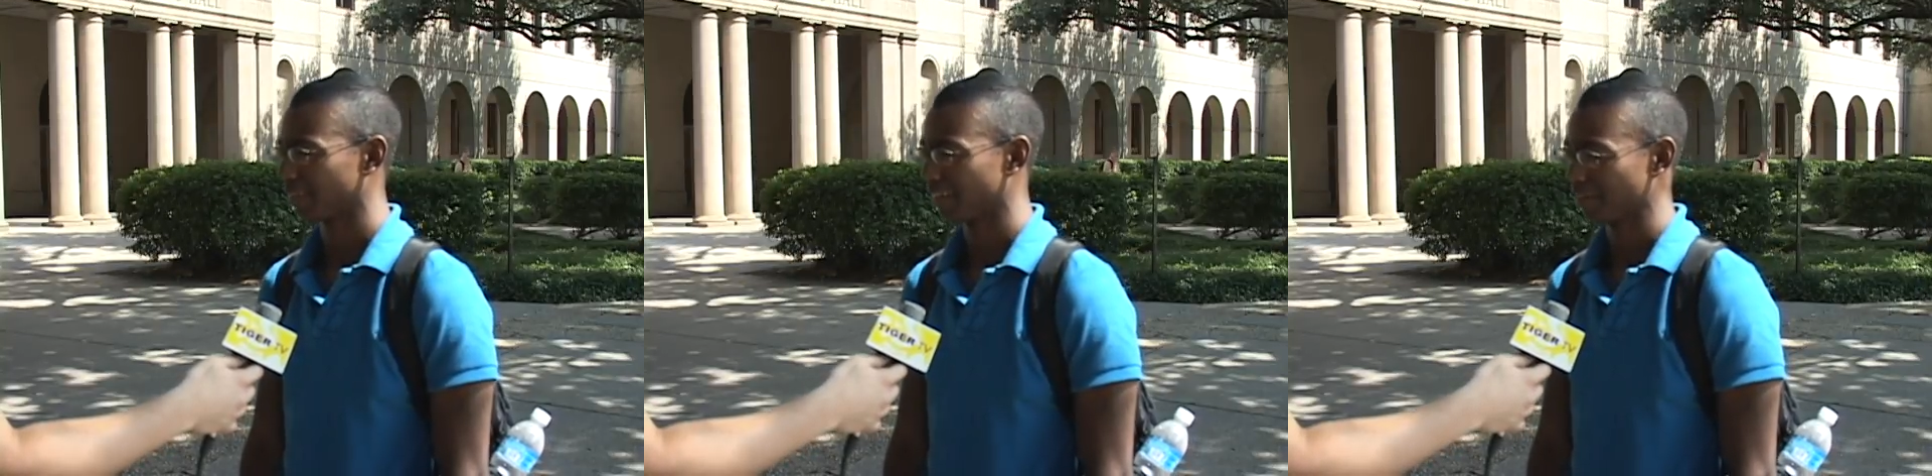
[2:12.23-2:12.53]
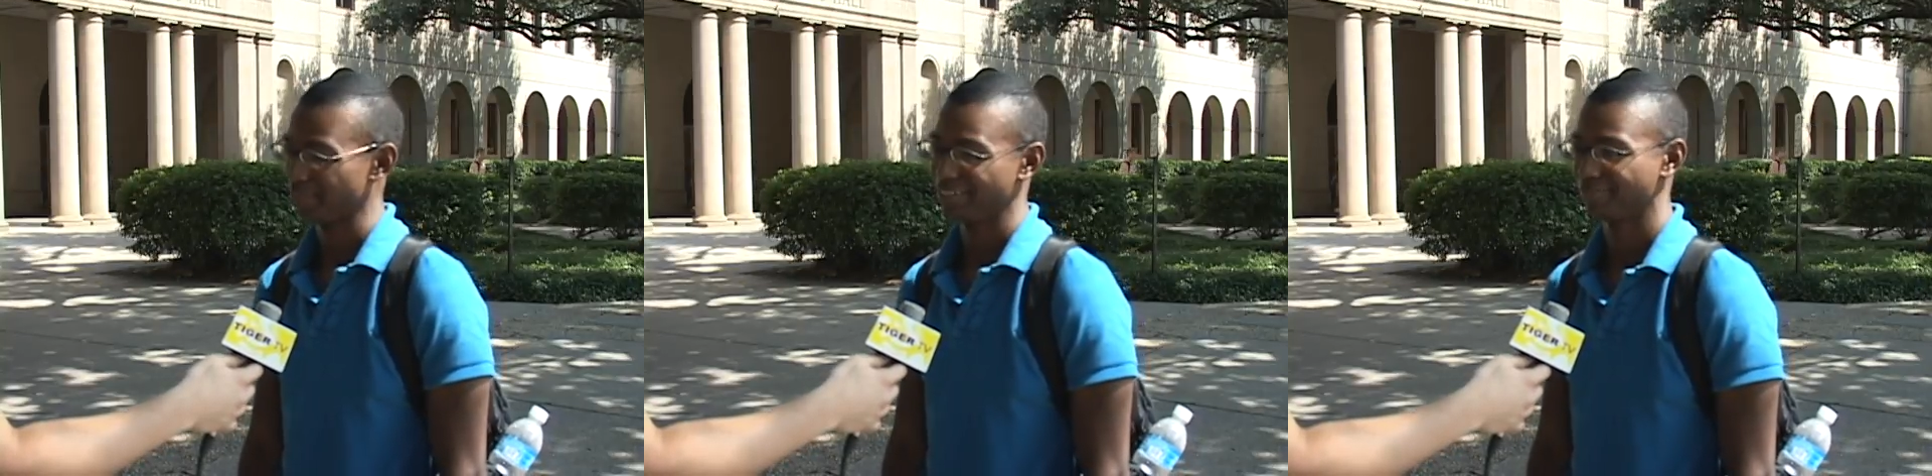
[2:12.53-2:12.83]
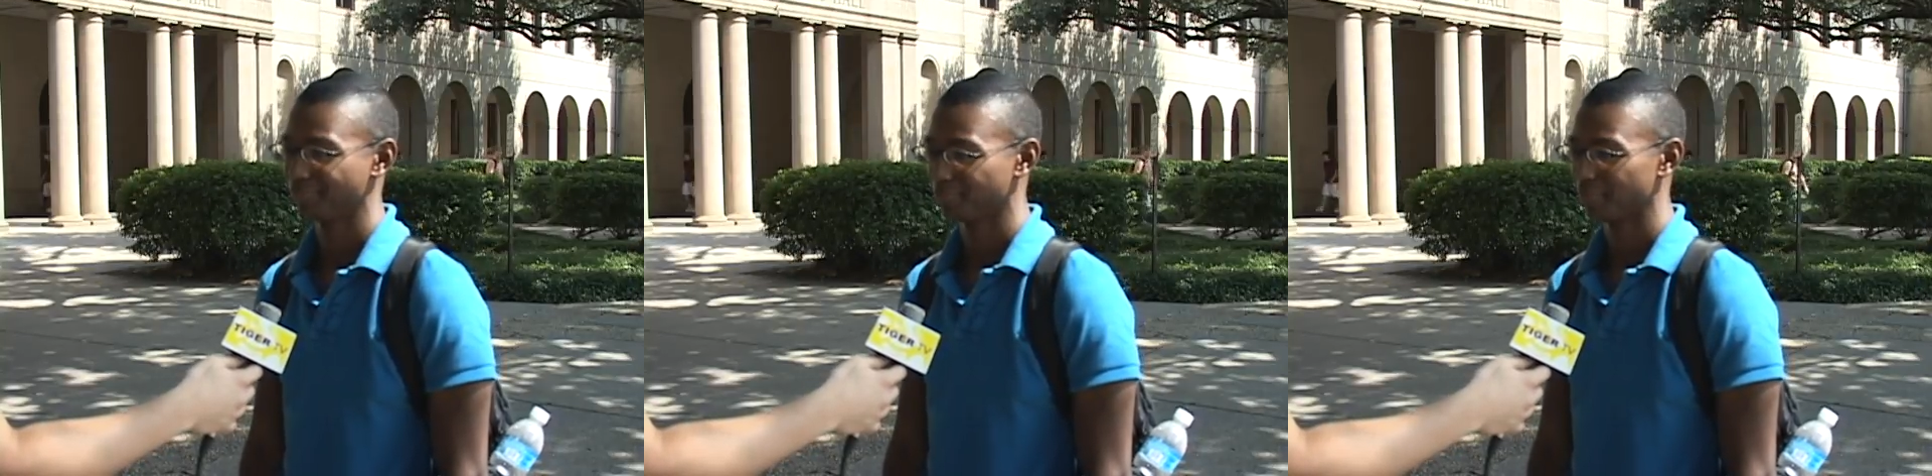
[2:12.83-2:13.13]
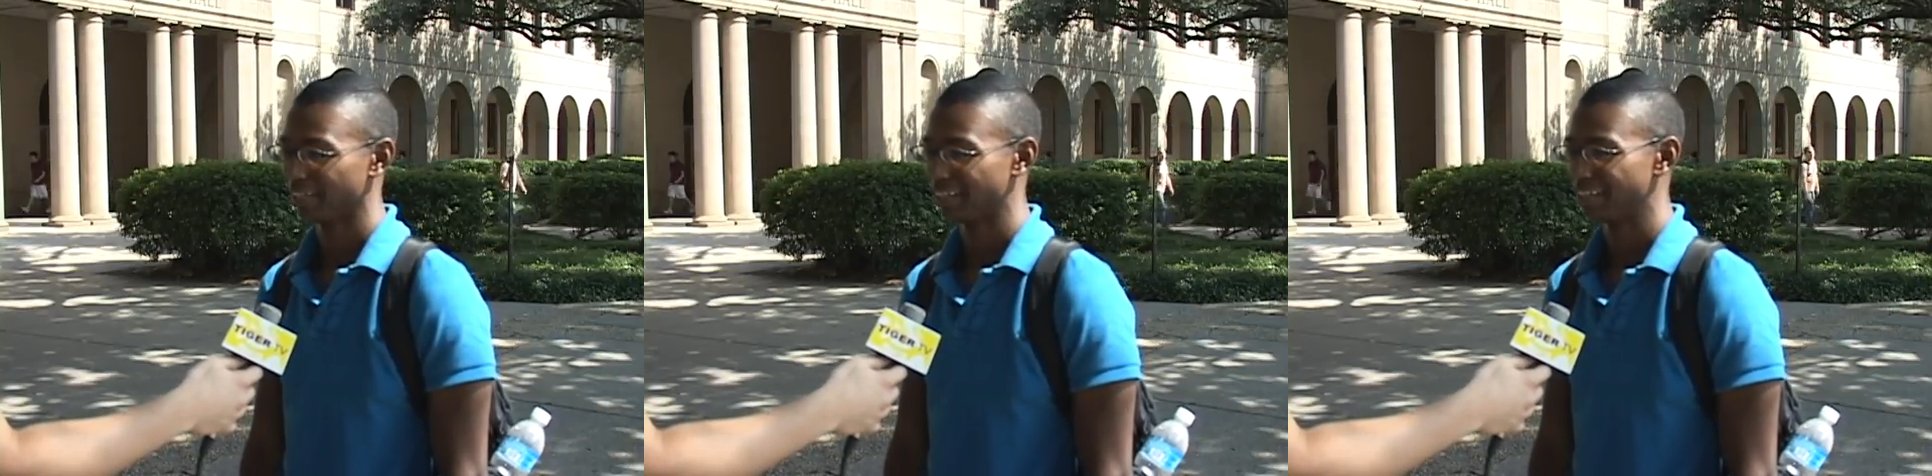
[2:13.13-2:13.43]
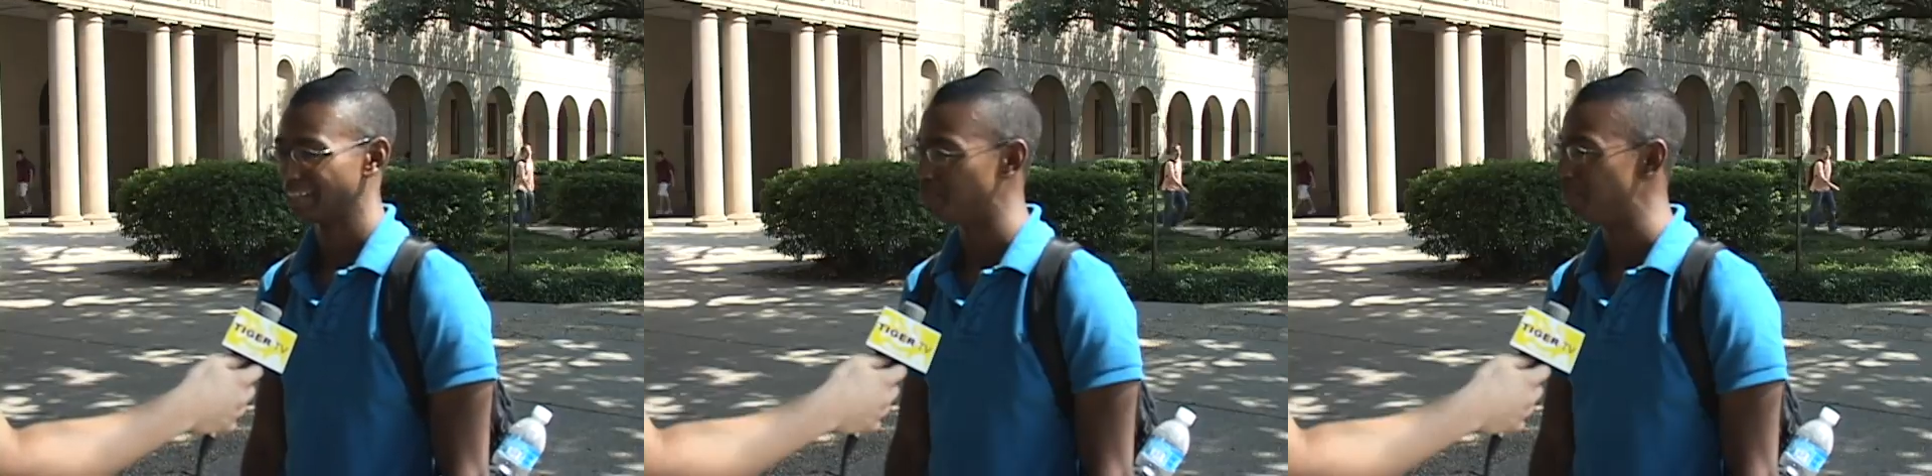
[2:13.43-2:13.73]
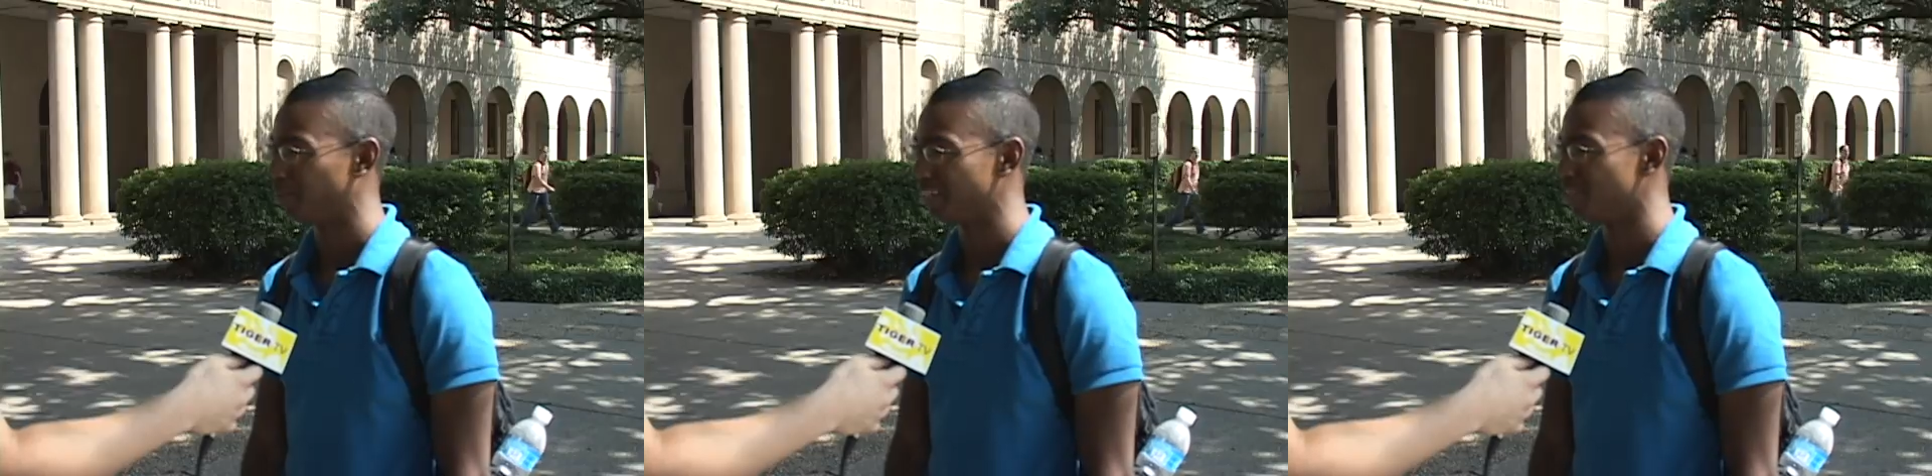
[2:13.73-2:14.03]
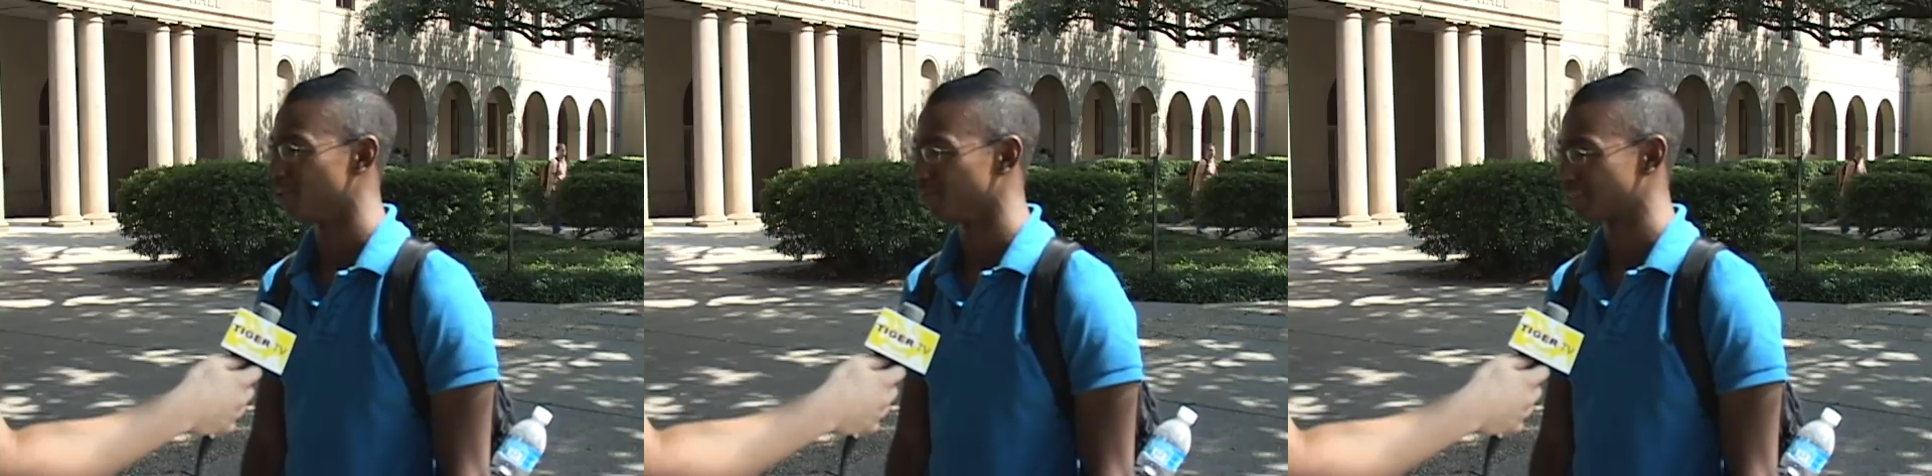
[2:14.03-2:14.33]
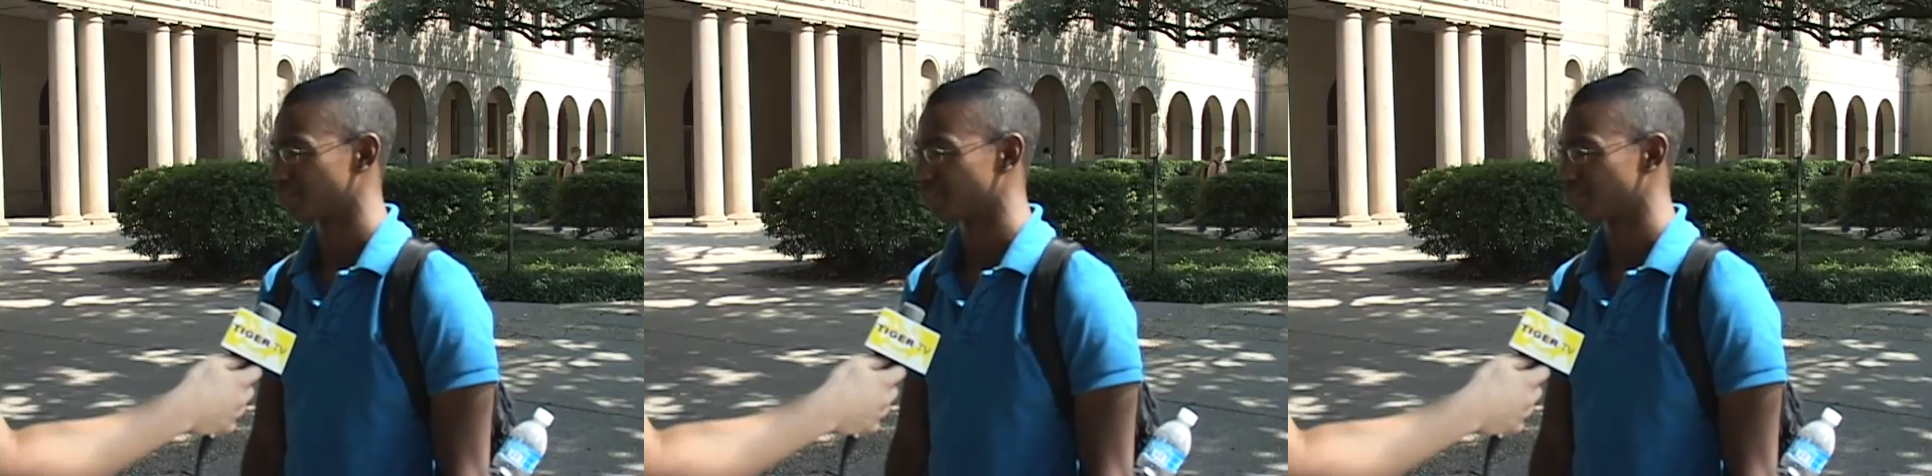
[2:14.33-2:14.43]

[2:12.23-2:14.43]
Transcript: I mean, some people get nervous